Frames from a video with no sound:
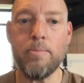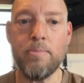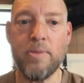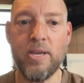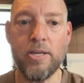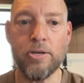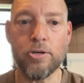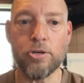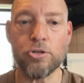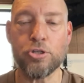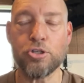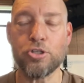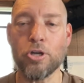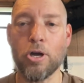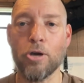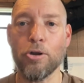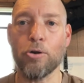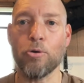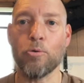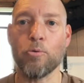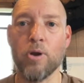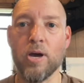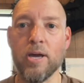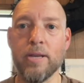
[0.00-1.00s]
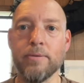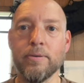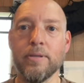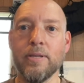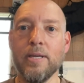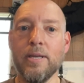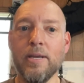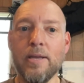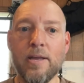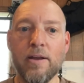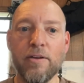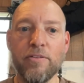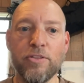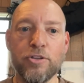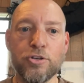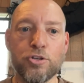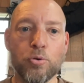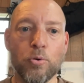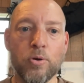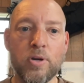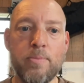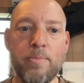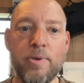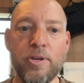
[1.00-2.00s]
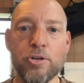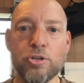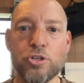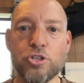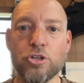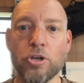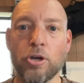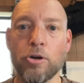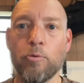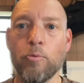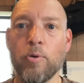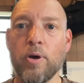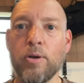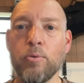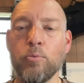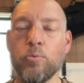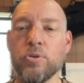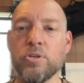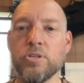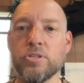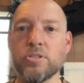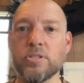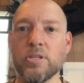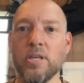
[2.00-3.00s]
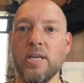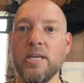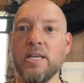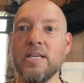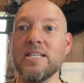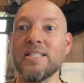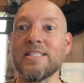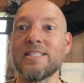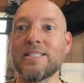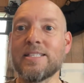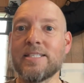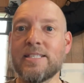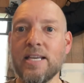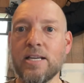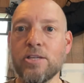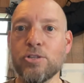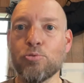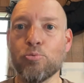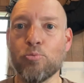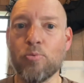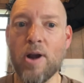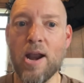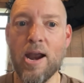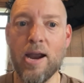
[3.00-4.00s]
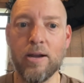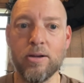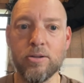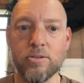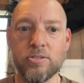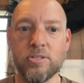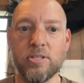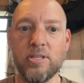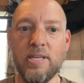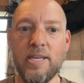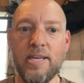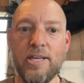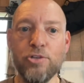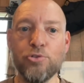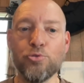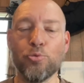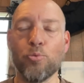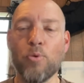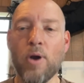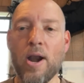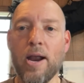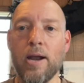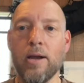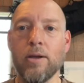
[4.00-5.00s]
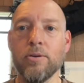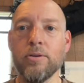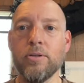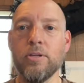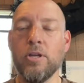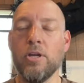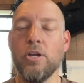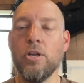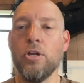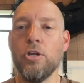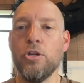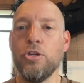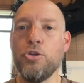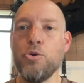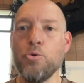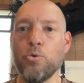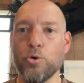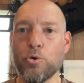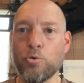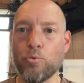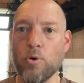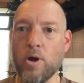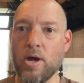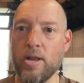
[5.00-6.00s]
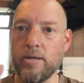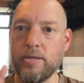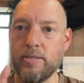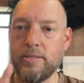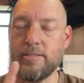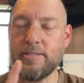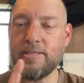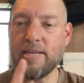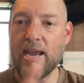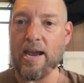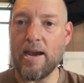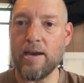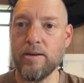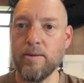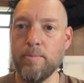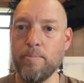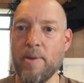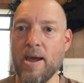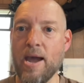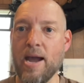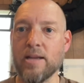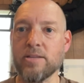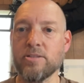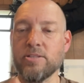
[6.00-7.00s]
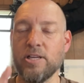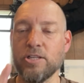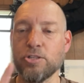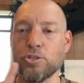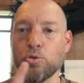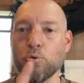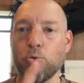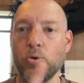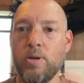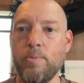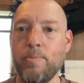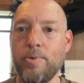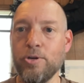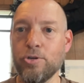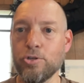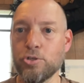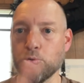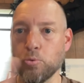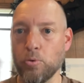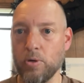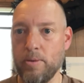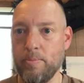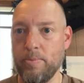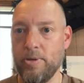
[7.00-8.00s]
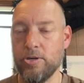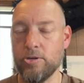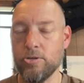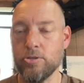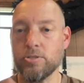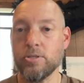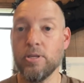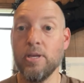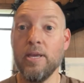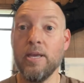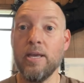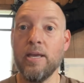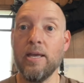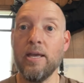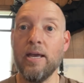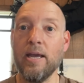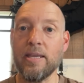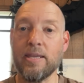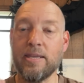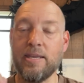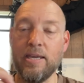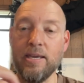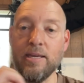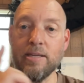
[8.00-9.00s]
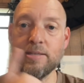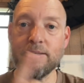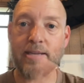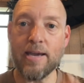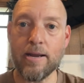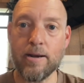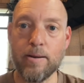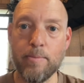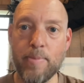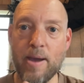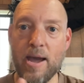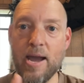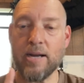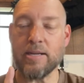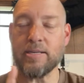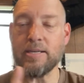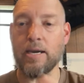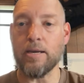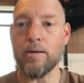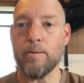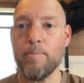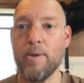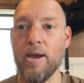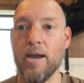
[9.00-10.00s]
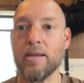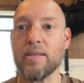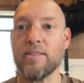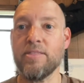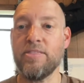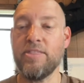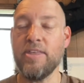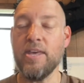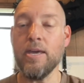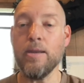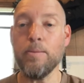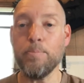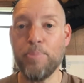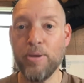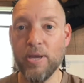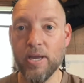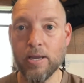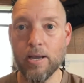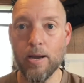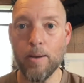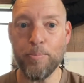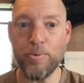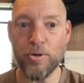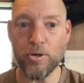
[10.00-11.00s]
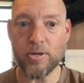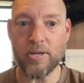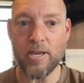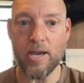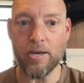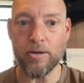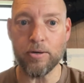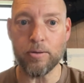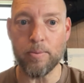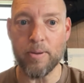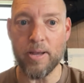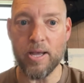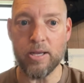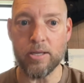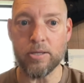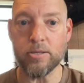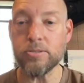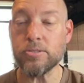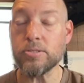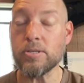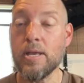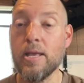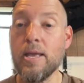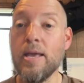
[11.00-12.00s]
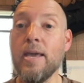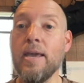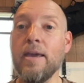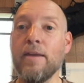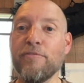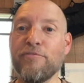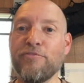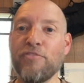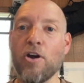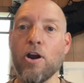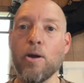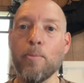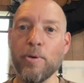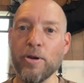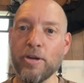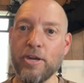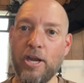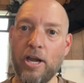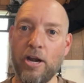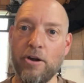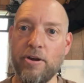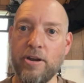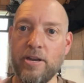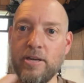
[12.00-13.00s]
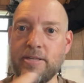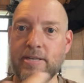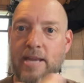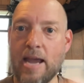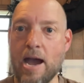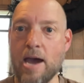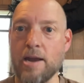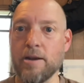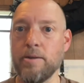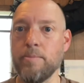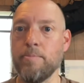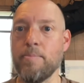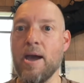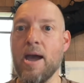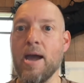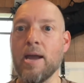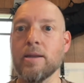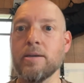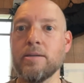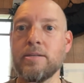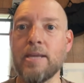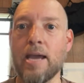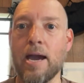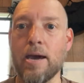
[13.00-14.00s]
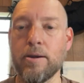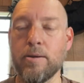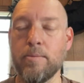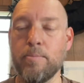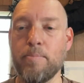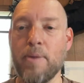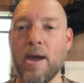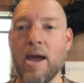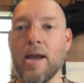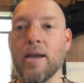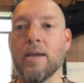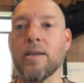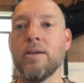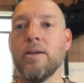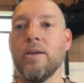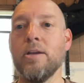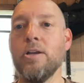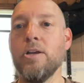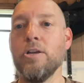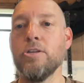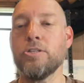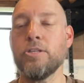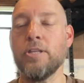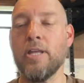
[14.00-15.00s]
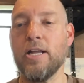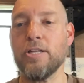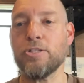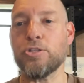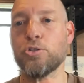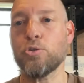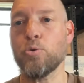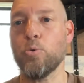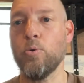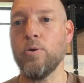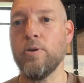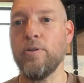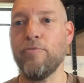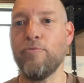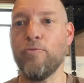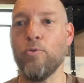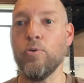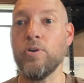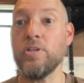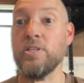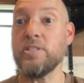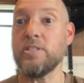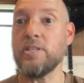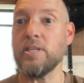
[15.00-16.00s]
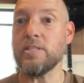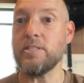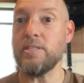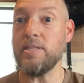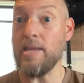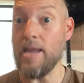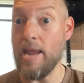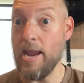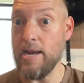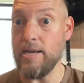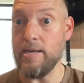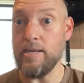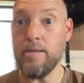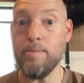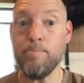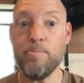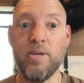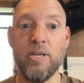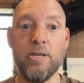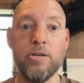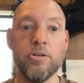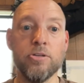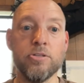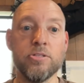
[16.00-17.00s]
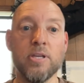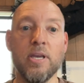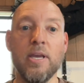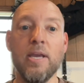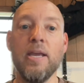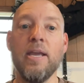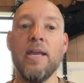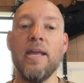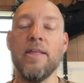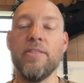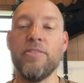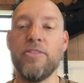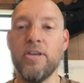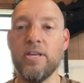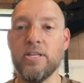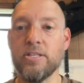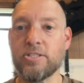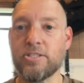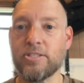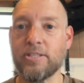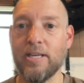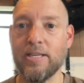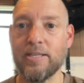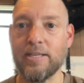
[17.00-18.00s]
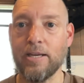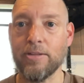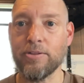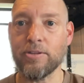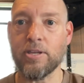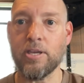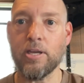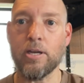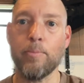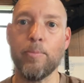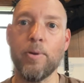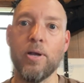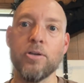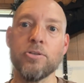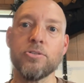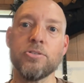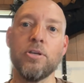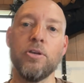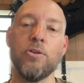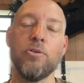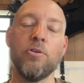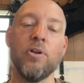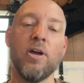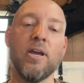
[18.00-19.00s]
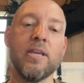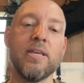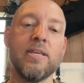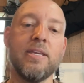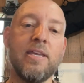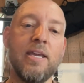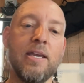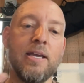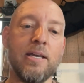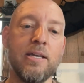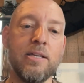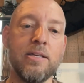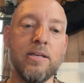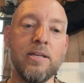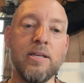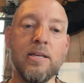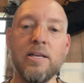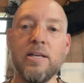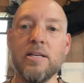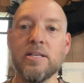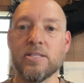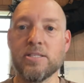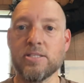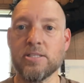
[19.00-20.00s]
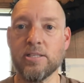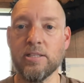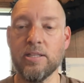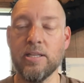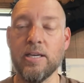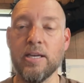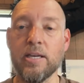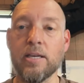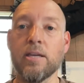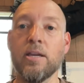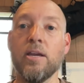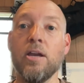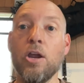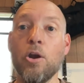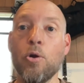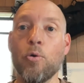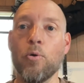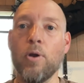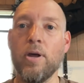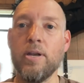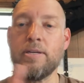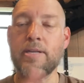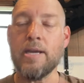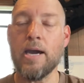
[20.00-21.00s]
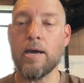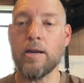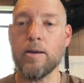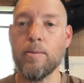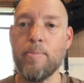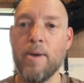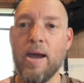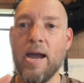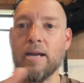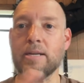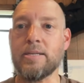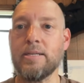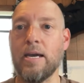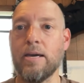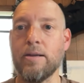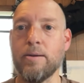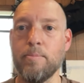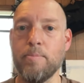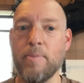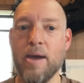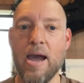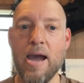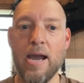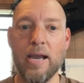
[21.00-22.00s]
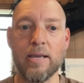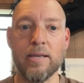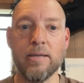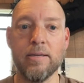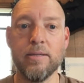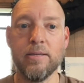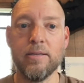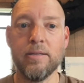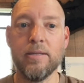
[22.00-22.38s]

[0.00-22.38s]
meter shuttle run. The 20 meter shuttle run was six rounds. In each round, you would run down and back. So that's 20 meters, 20 meters. Again, down and back, down and back. Then pick up your kettlebells and farmer carry down and back, down and back. So that's 20, 40, 60, 80 meters. And then set down the kettlebells and again, slick, run down and back, down and back.